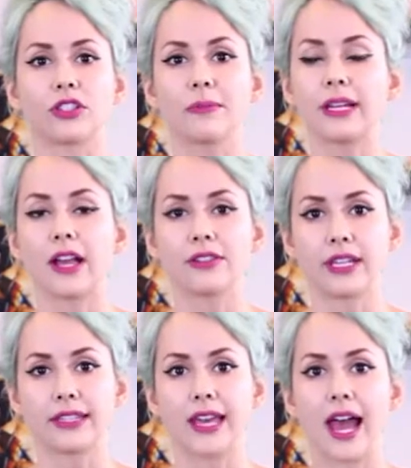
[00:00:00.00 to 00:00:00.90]
something else
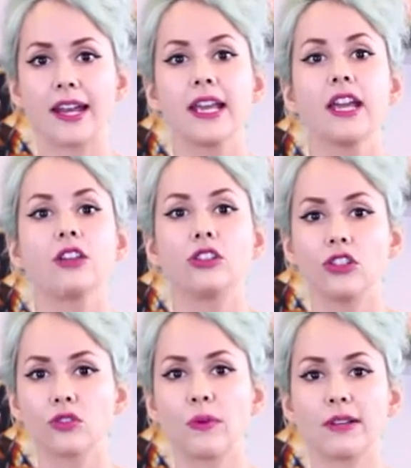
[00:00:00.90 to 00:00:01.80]
like that, you
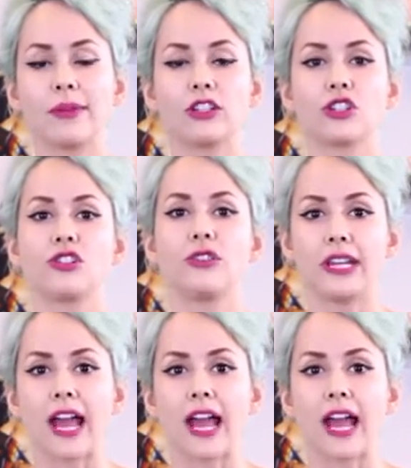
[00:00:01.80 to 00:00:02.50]
just want to make sure you get